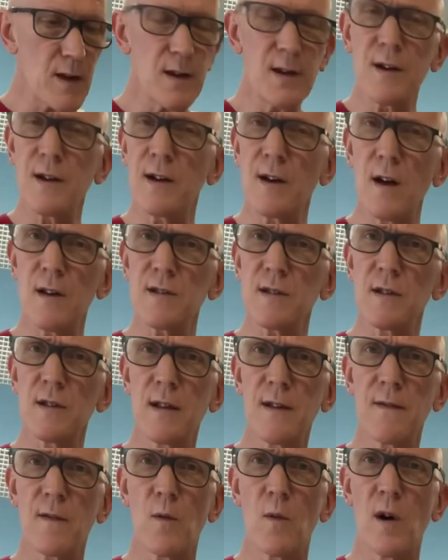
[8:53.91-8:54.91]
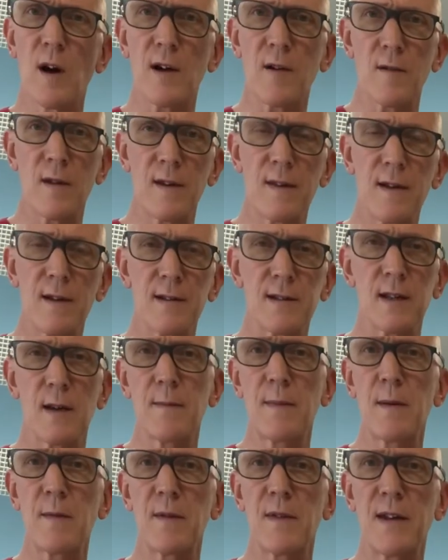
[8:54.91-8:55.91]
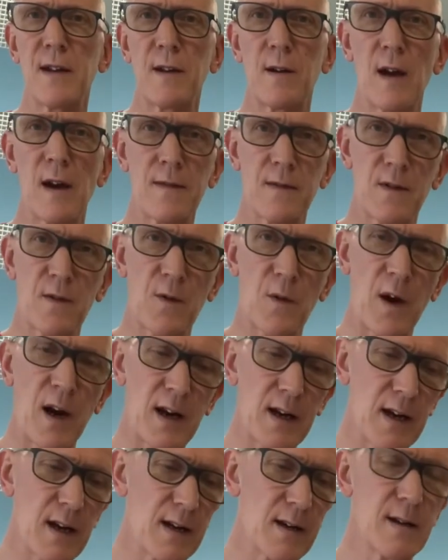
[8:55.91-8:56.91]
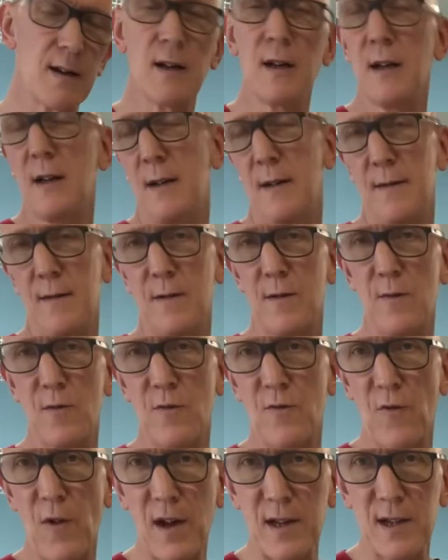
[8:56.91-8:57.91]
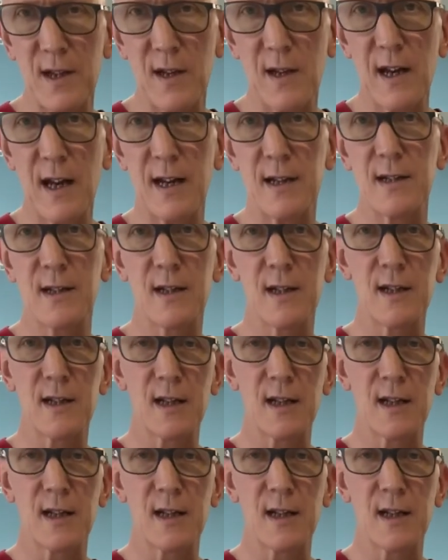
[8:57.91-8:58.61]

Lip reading: you can also leave the water in there. Some people think you have to drain it. Resin needs to